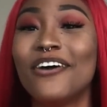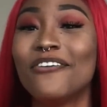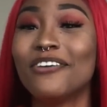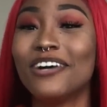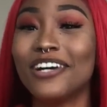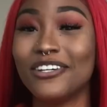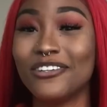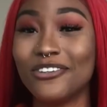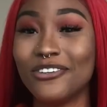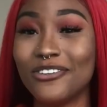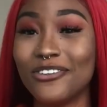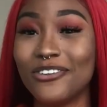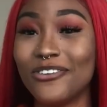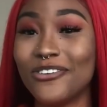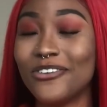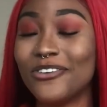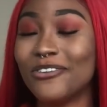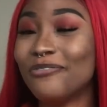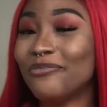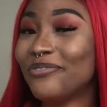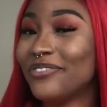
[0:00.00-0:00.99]
what I don't know.
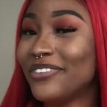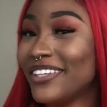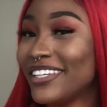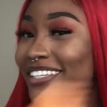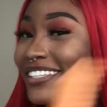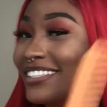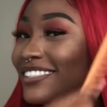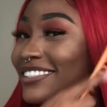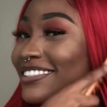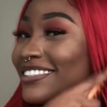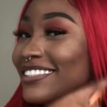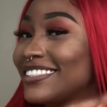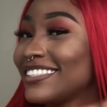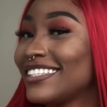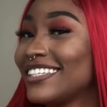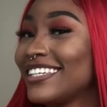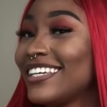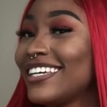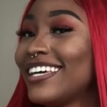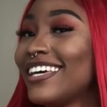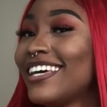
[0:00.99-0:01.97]
Okay, so see.